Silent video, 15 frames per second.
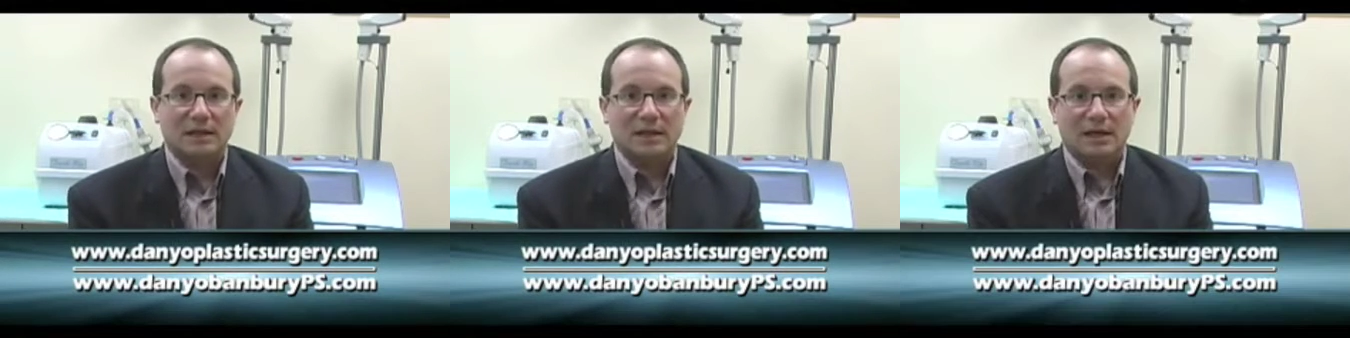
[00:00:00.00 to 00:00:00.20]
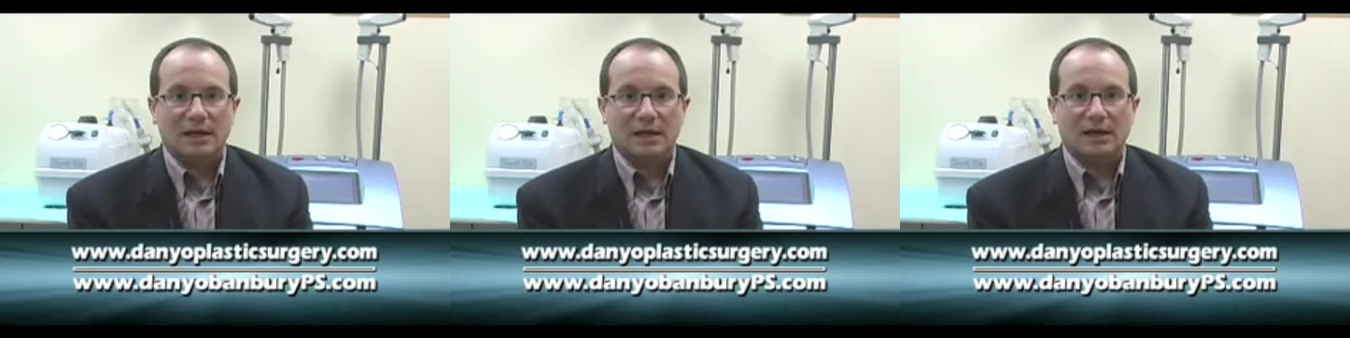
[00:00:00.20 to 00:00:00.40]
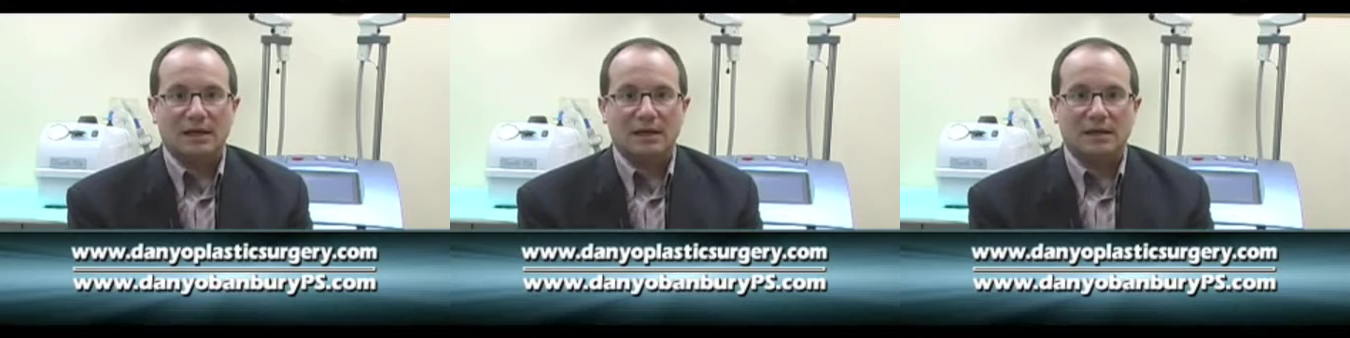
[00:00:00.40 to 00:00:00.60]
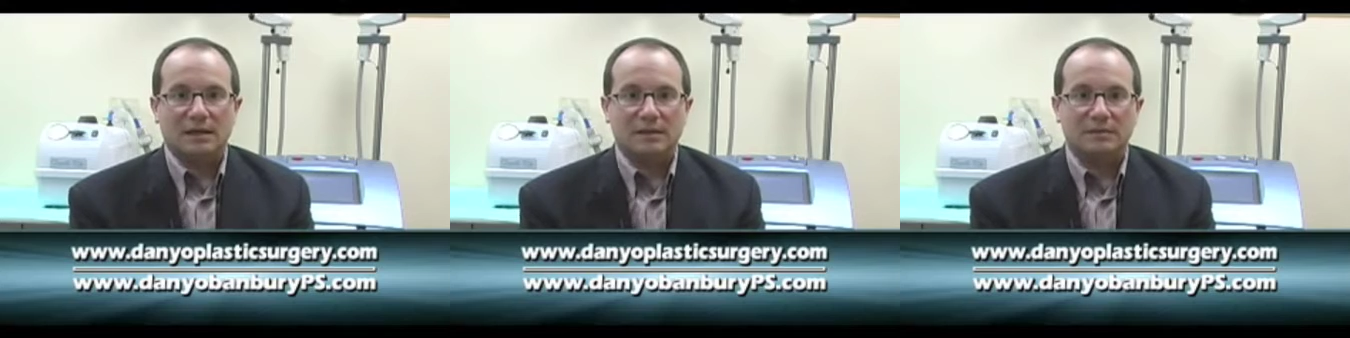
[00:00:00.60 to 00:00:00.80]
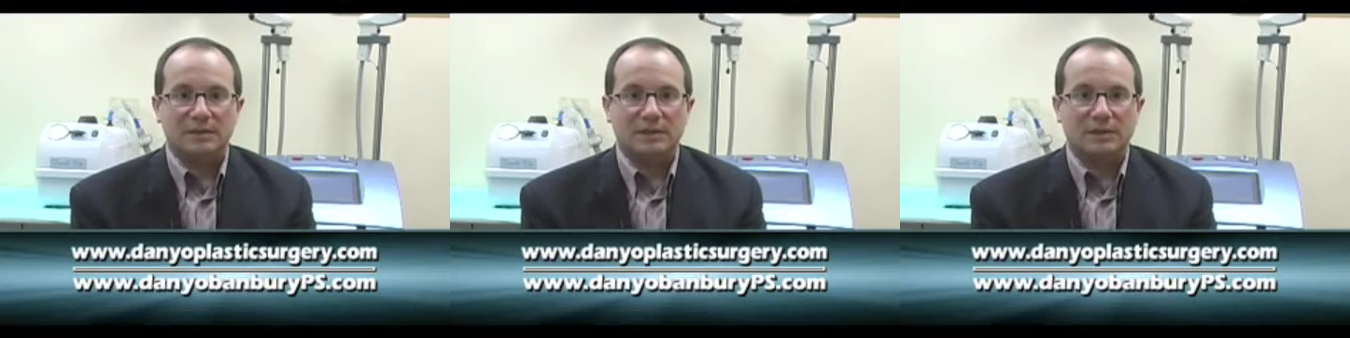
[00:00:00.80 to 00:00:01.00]

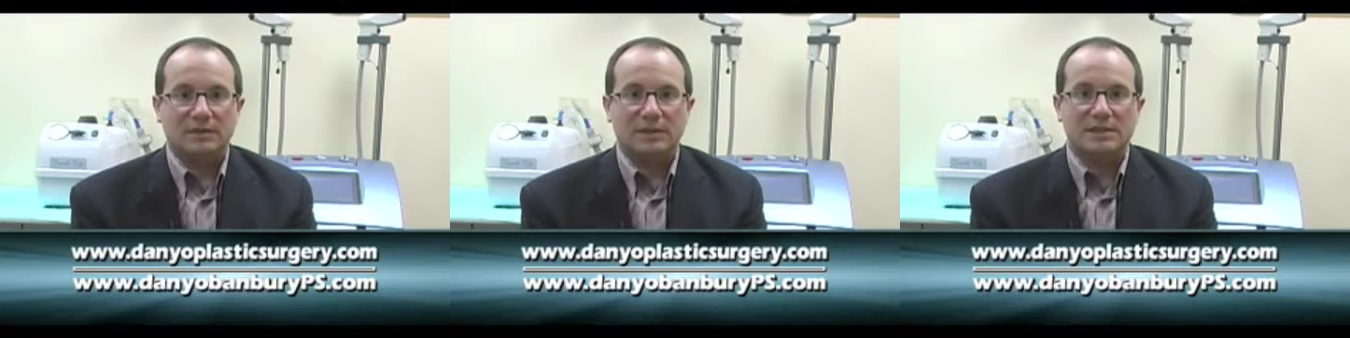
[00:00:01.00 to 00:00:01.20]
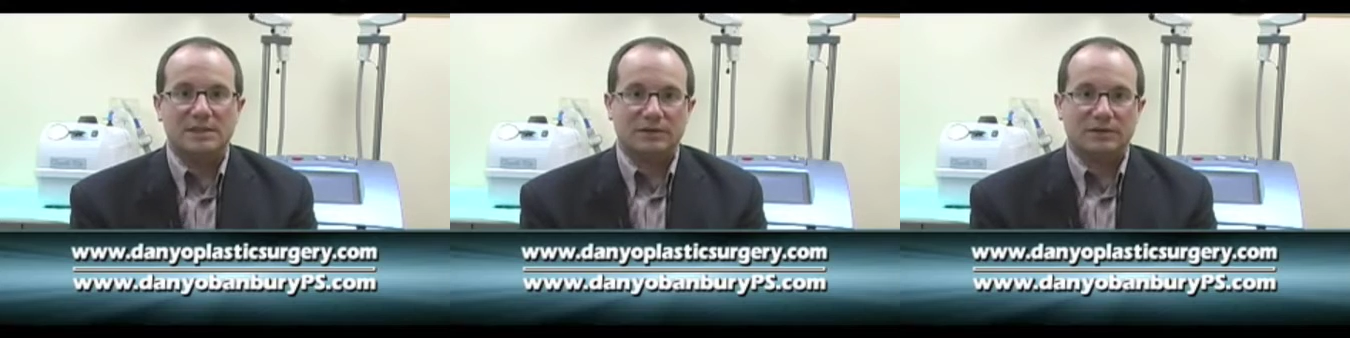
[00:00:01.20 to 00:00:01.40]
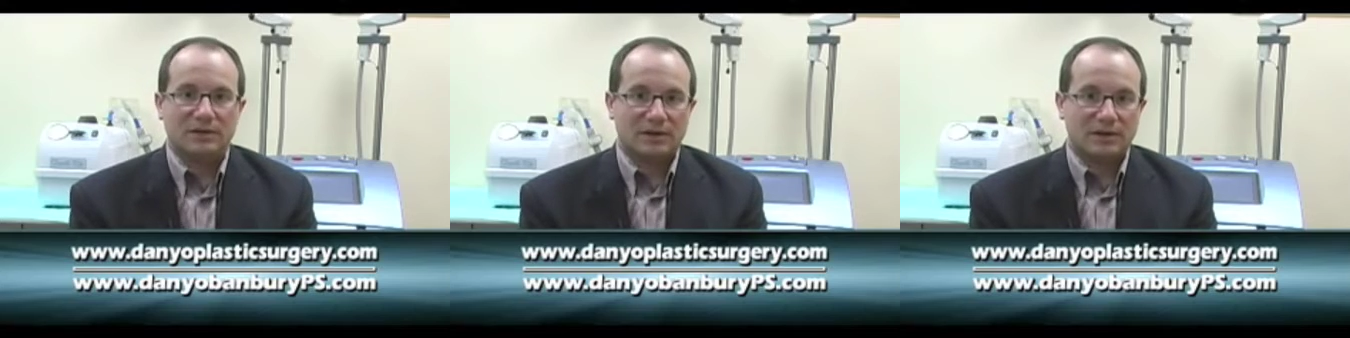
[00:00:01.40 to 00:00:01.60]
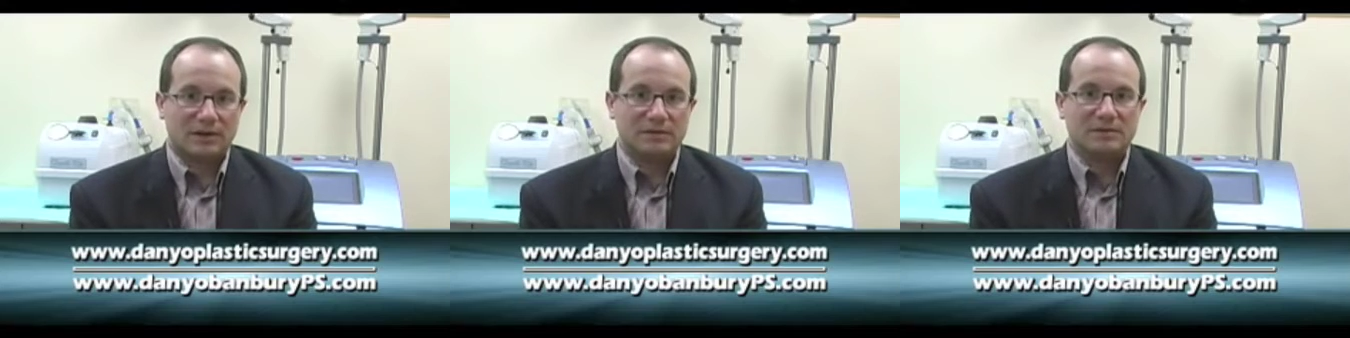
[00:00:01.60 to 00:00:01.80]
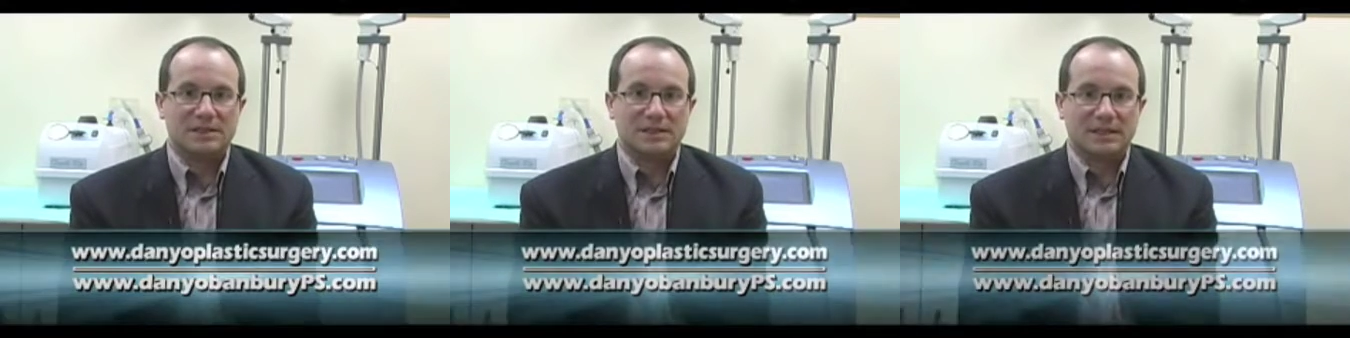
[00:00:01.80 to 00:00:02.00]
These are
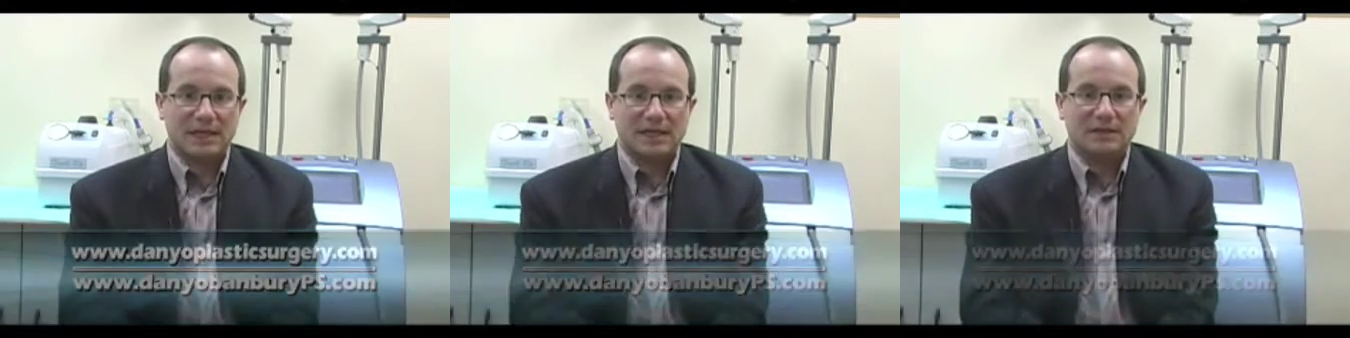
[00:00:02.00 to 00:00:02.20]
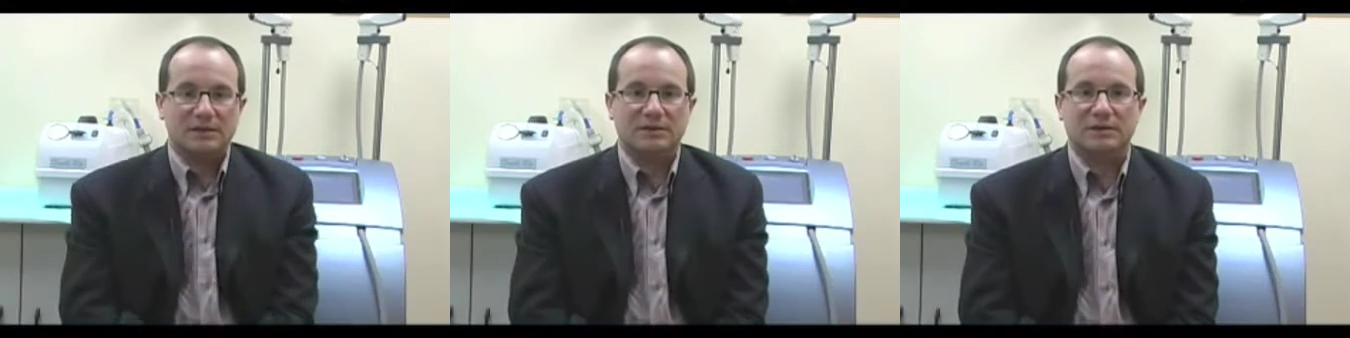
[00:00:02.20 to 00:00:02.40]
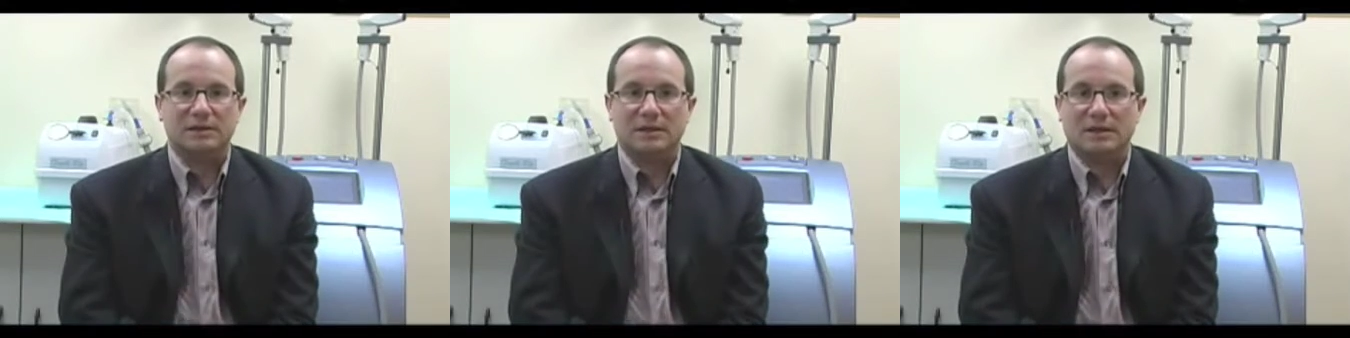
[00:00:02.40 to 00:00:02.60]
all standard